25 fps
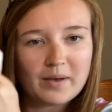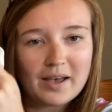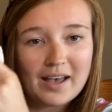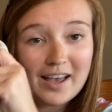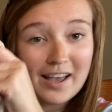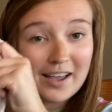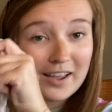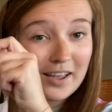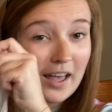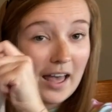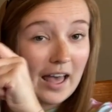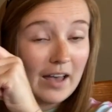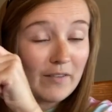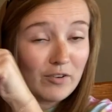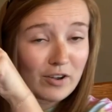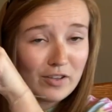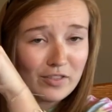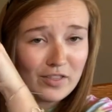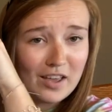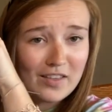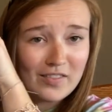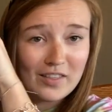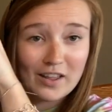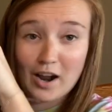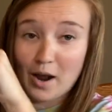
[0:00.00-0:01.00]
bag,
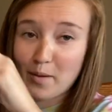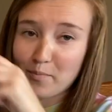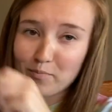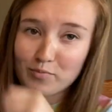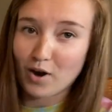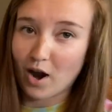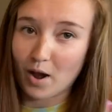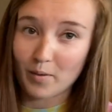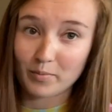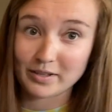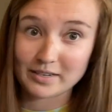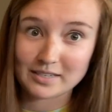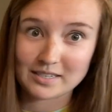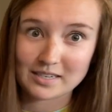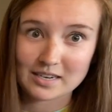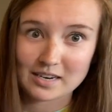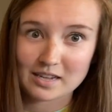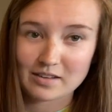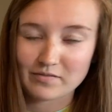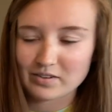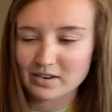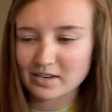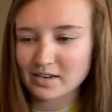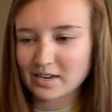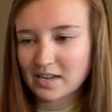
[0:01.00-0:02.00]
everything that I probably didn't
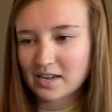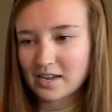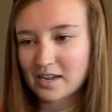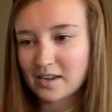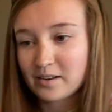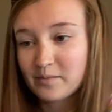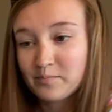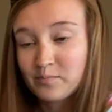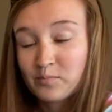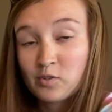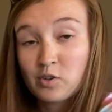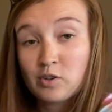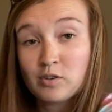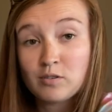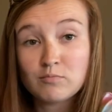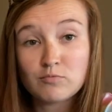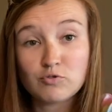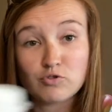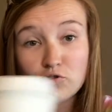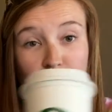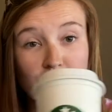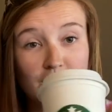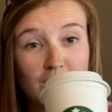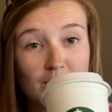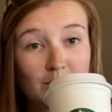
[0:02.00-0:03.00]
even need,
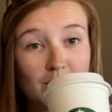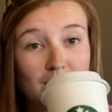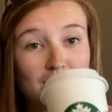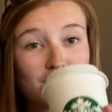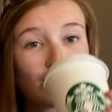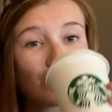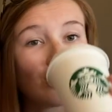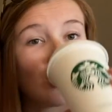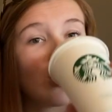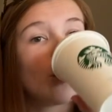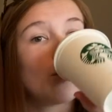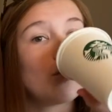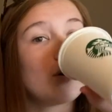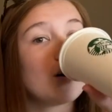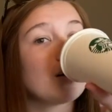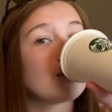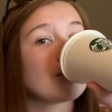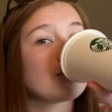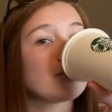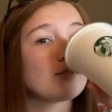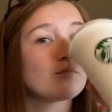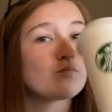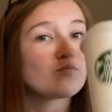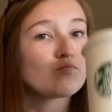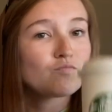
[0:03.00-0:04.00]
drinking my
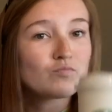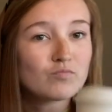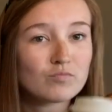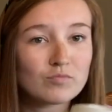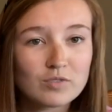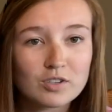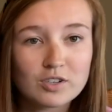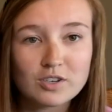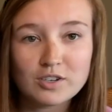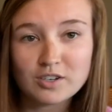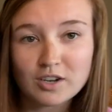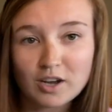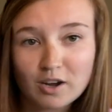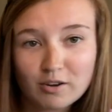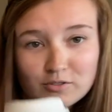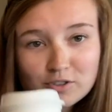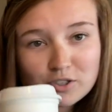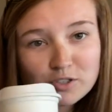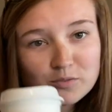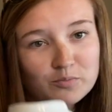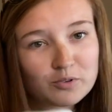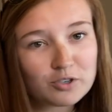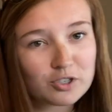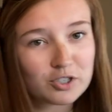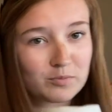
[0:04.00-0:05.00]
Starbucks,
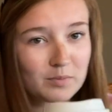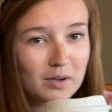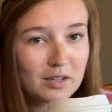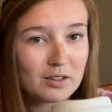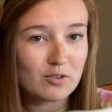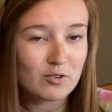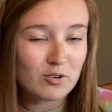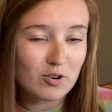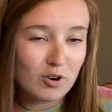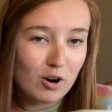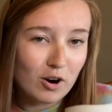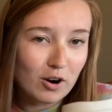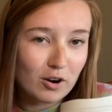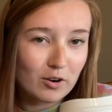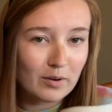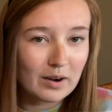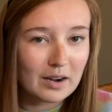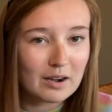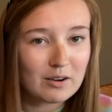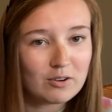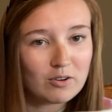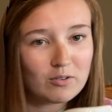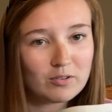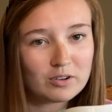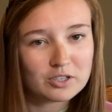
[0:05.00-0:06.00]
just pushing my little cart
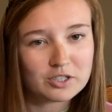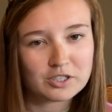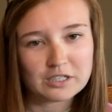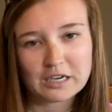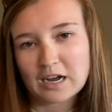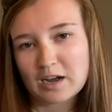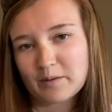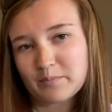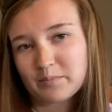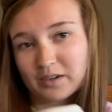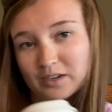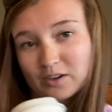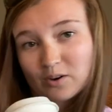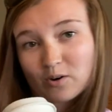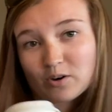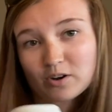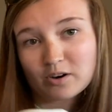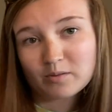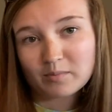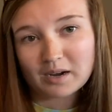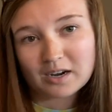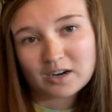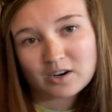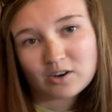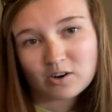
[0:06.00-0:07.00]
around, going shopping, going to
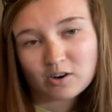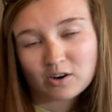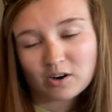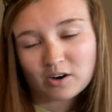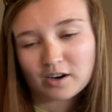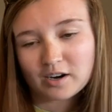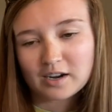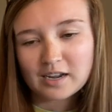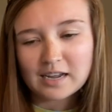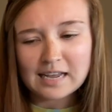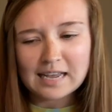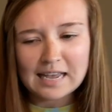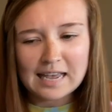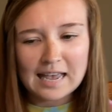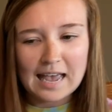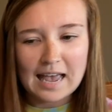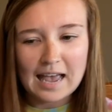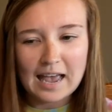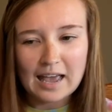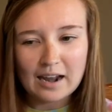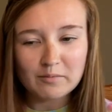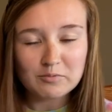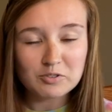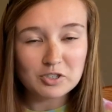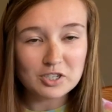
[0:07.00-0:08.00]
my car.
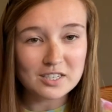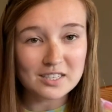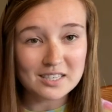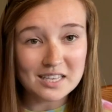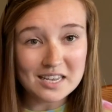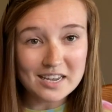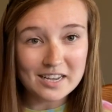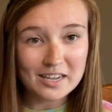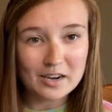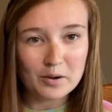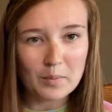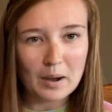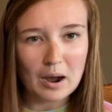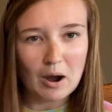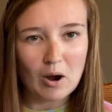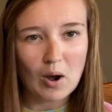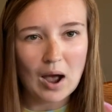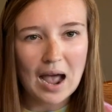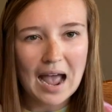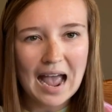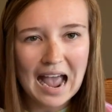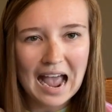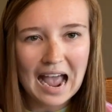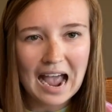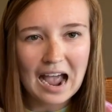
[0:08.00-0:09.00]
And I'm just thinking about
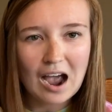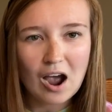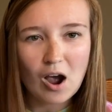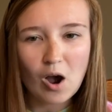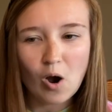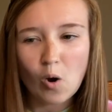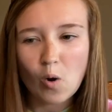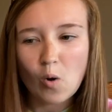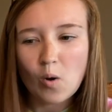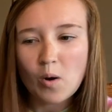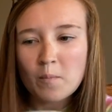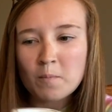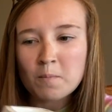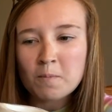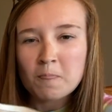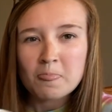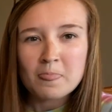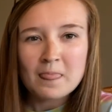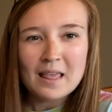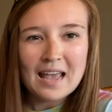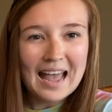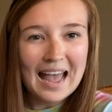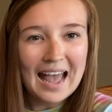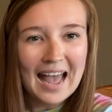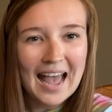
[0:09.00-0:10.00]
how
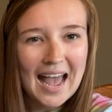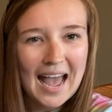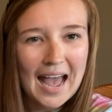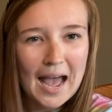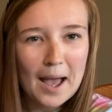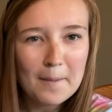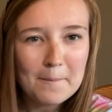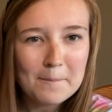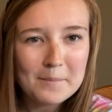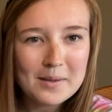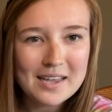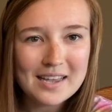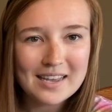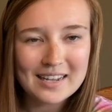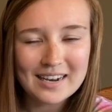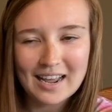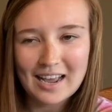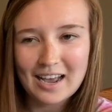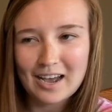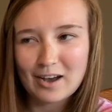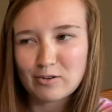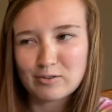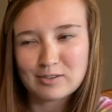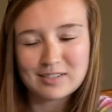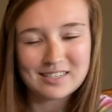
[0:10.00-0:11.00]
happy and
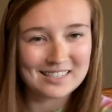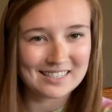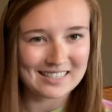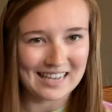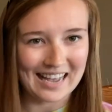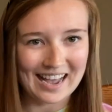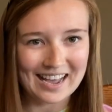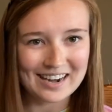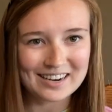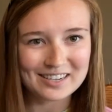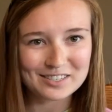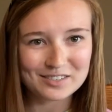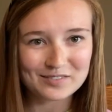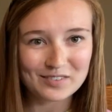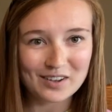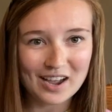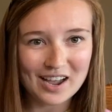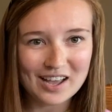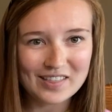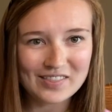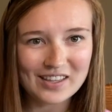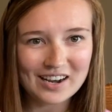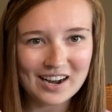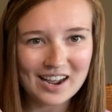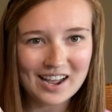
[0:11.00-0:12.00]
how
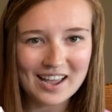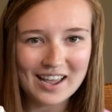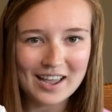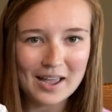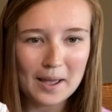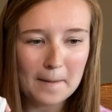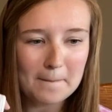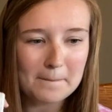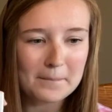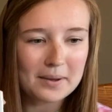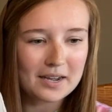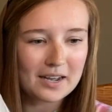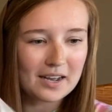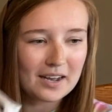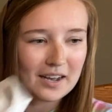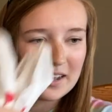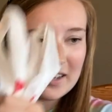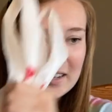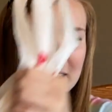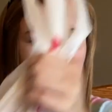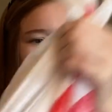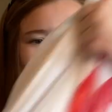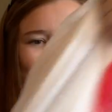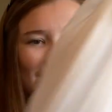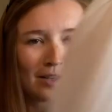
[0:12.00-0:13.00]
satisfied that I am
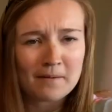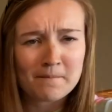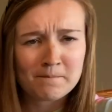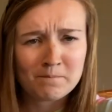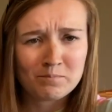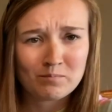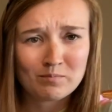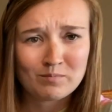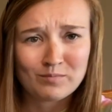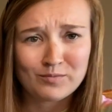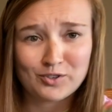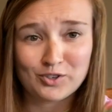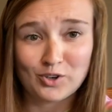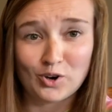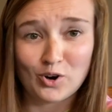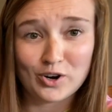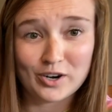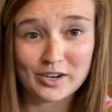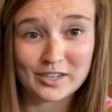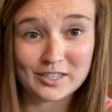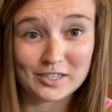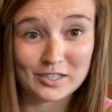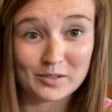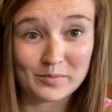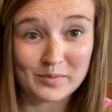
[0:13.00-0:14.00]
because
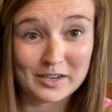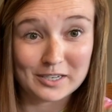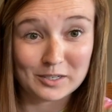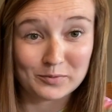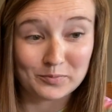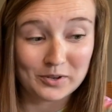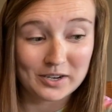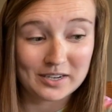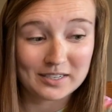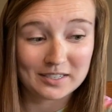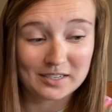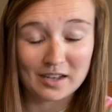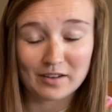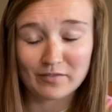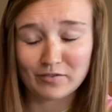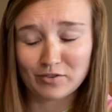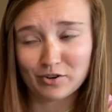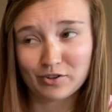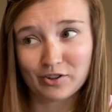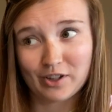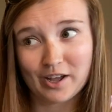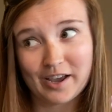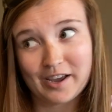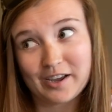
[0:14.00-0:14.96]
Target's the best place ever.